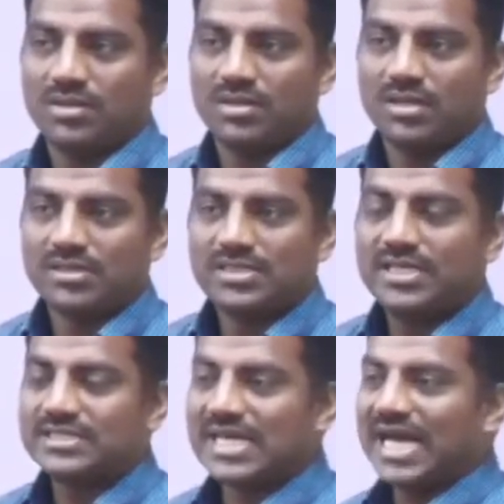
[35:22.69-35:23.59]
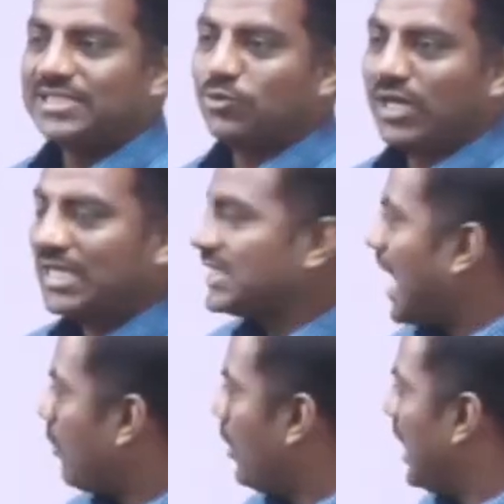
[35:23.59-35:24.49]
See, it is as good as
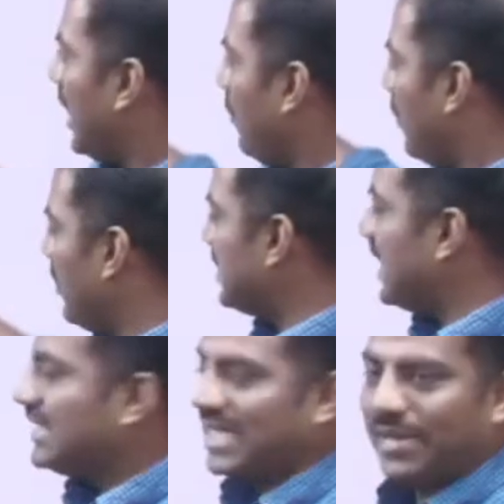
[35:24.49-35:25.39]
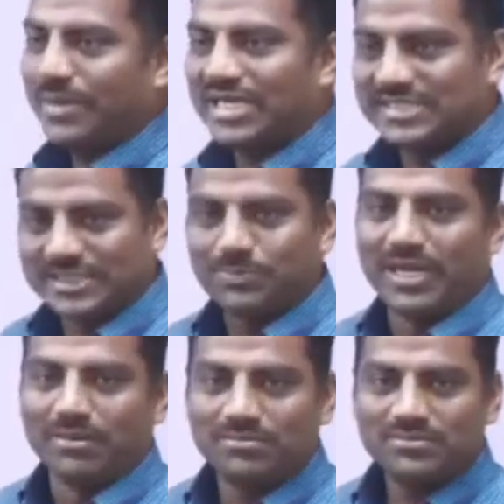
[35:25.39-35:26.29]
calculating between 6 a.m. and 6
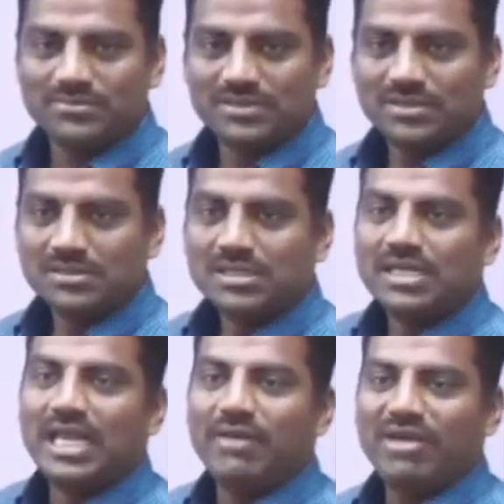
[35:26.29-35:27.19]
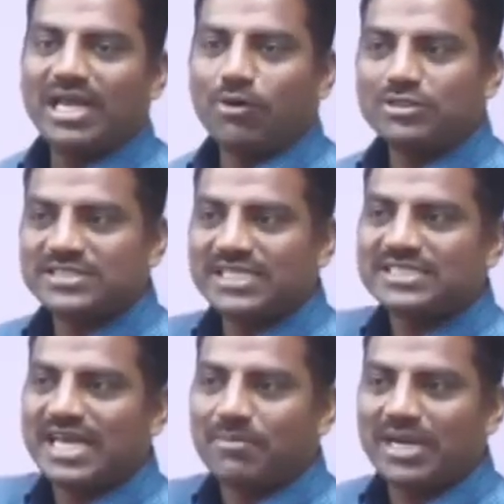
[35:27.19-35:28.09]
p.m., leaving out 6
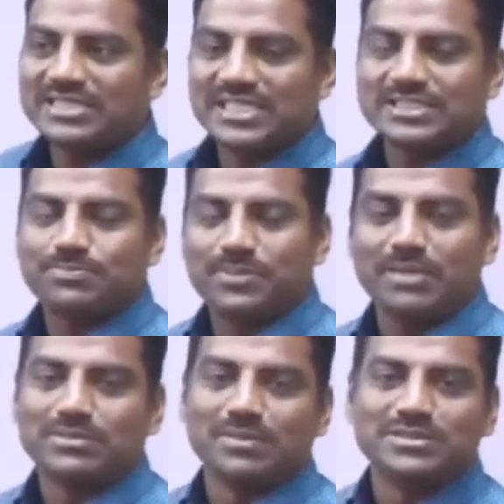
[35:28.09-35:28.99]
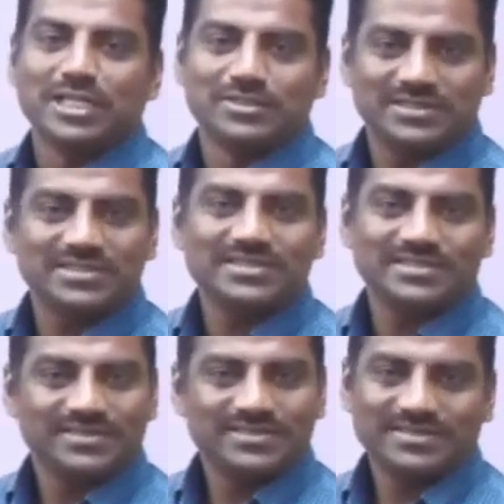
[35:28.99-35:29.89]
a.m. and 6 p.m. themselves.
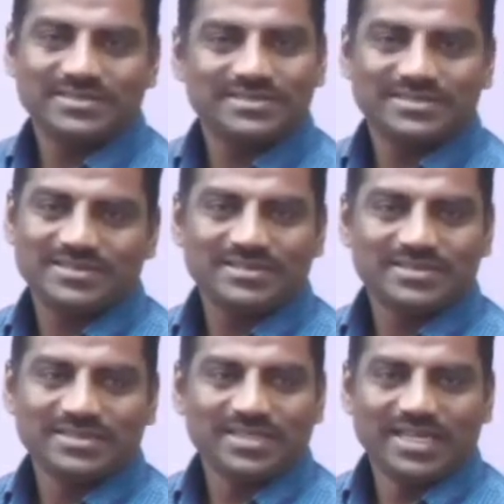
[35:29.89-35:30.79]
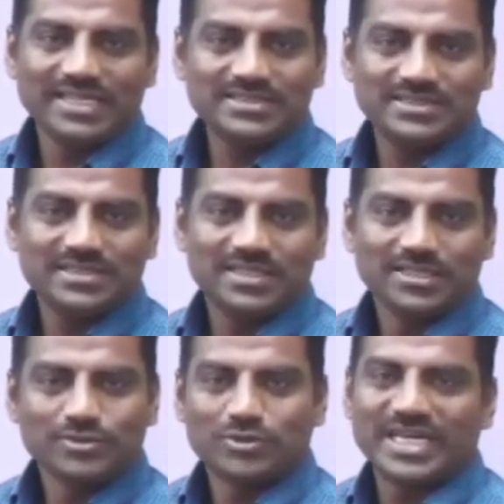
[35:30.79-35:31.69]
Yes?
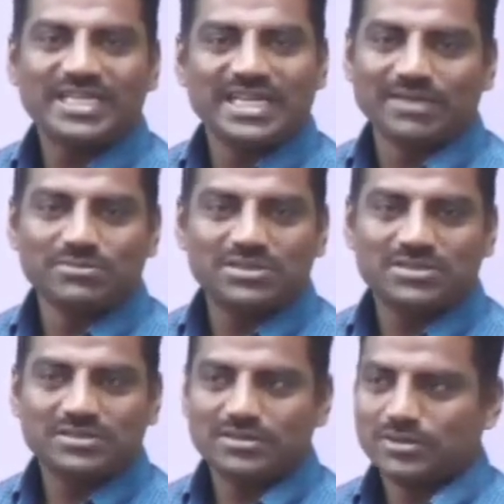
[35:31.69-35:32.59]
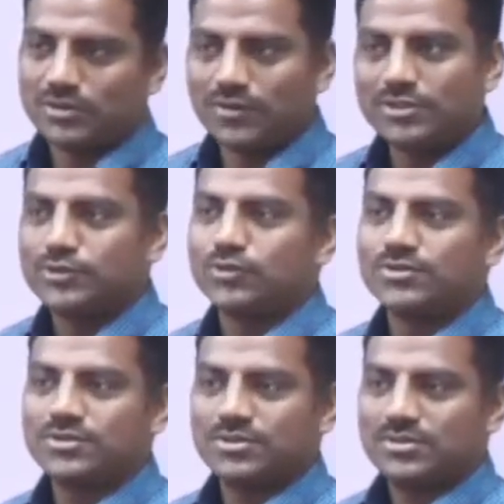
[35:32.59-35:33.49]
So 10 times. No
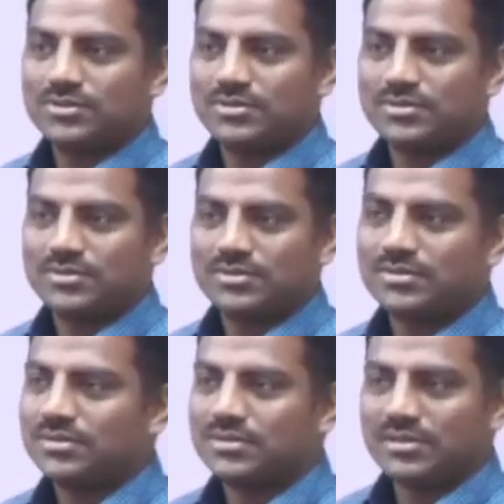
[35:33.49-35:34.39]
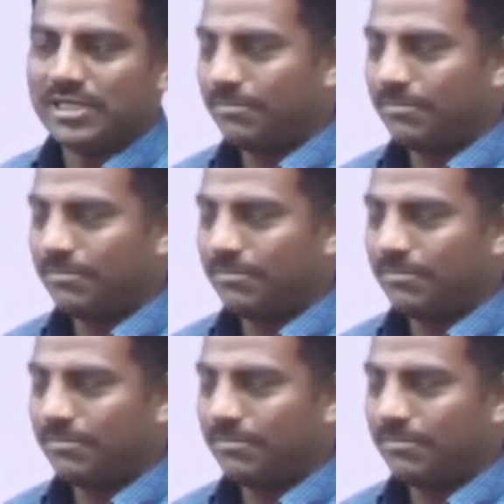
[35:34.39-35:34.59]
issues. Yeah.